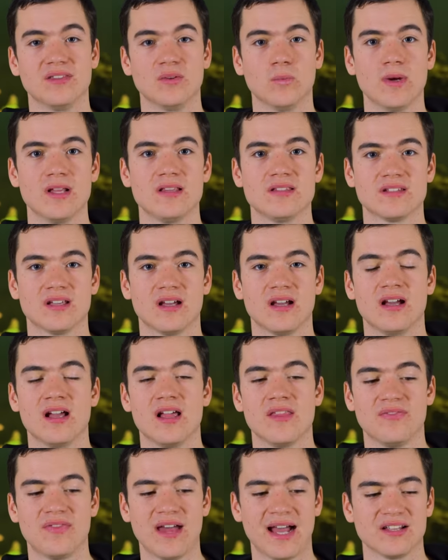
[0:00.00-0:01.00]
in the winter,
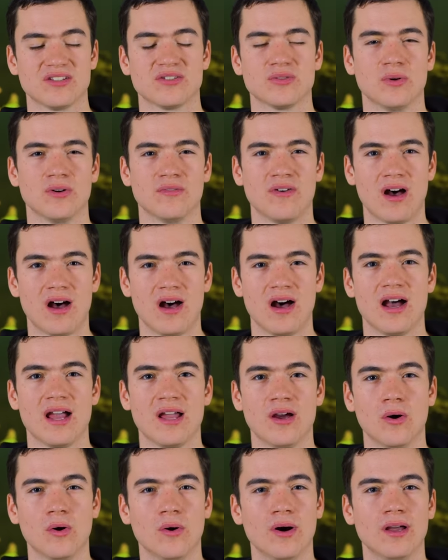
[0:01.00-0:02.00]
that sort of
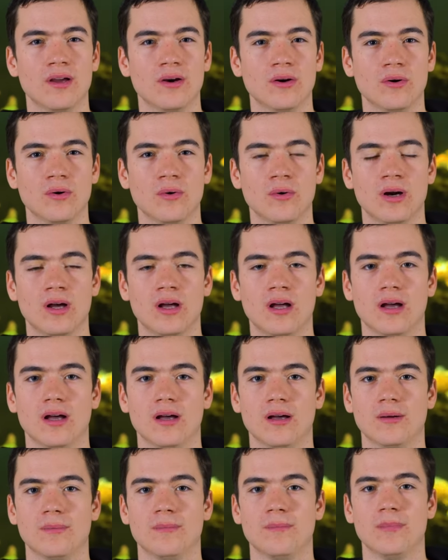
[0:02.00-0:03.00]
high oil,
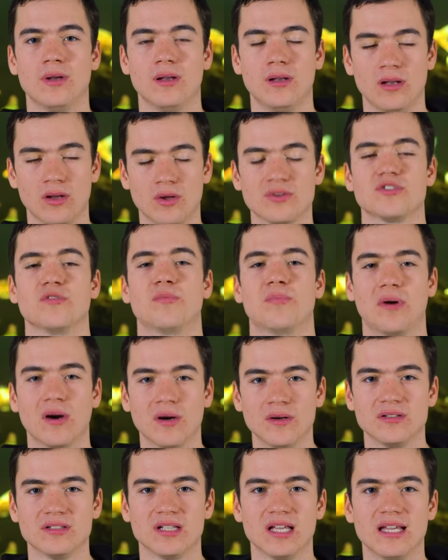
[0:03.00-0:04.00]
lots of
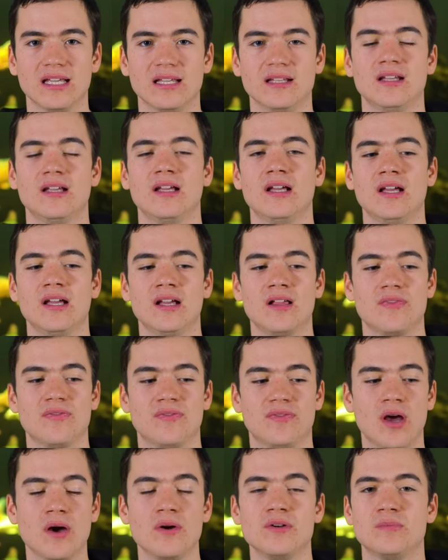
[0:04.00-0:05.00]
protein,
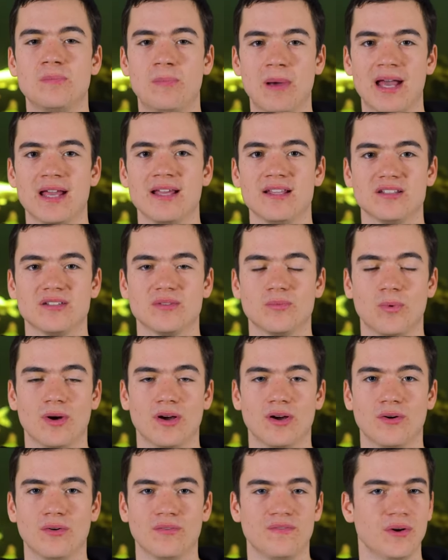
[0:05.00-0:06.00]
those baits
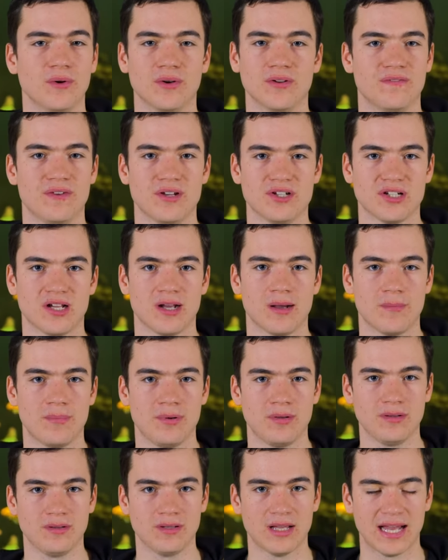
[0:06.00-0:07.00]
will fill the fish
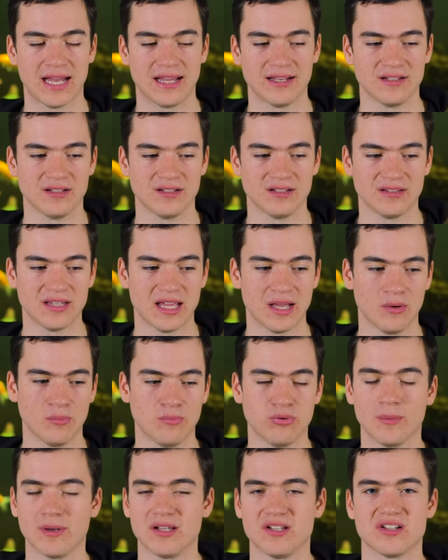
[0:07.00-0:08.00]
up and they'll
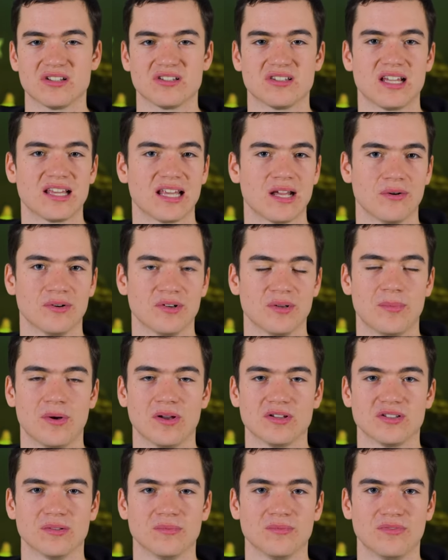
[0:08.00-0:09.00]
probably just sit there on the
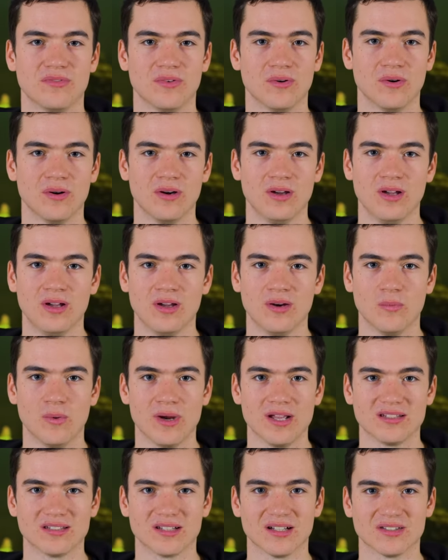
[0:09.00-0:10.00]
bottom for
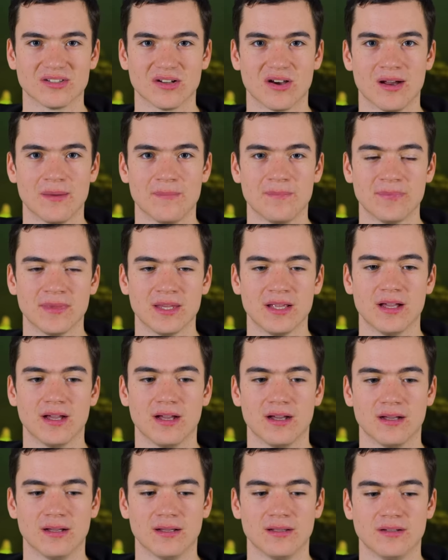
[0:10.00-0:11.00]
weeks at a time,
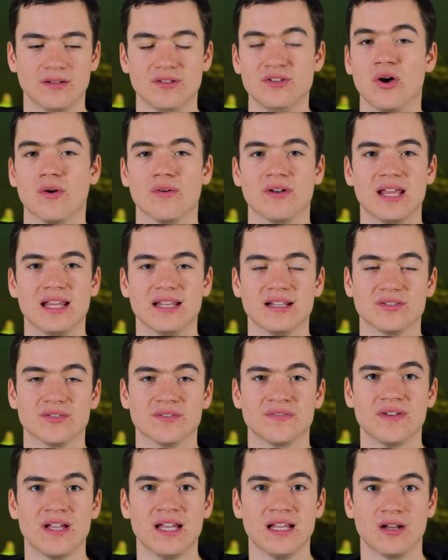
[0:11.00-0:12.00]
not needing
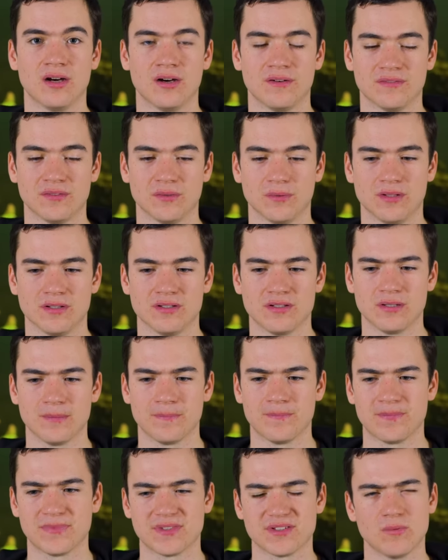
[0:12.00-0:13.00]
to feed afterwards.
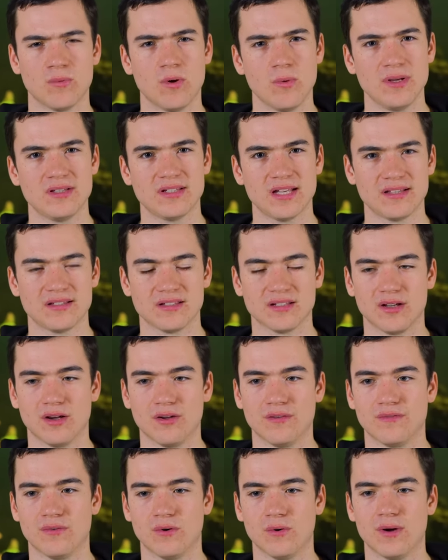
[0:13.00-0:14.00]
So what we tend to
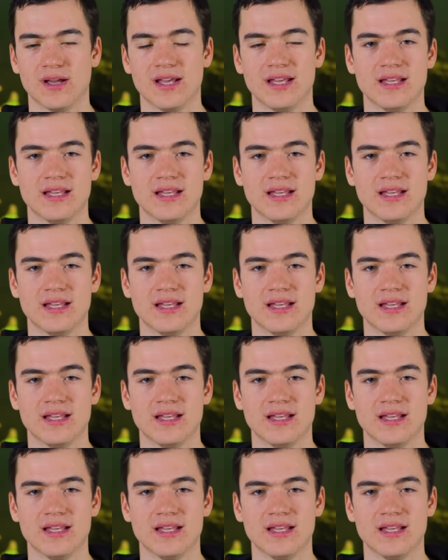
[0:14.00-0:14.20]
go for